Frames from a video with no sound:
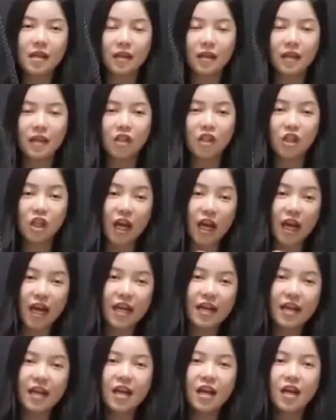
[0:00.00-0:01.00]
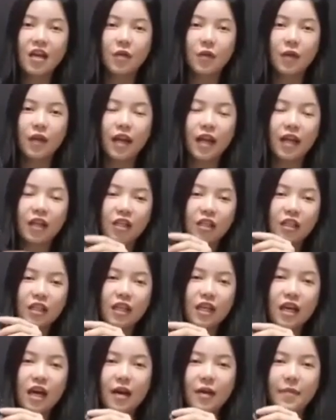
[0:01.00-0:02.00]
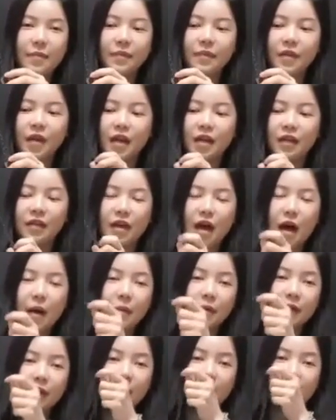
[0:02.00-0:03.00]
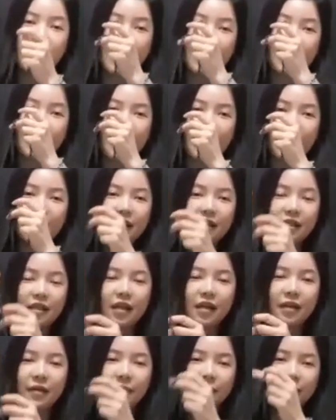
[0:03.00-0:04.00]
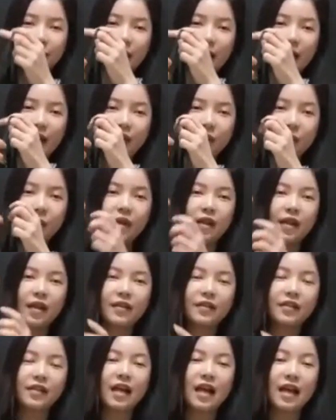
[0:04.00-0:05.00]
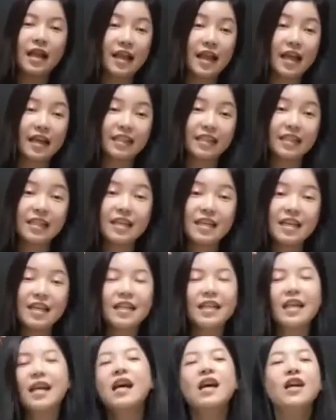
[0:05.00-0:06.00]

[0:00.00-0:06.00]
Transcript: the chain, you can actually double it up and as well as lengthen it.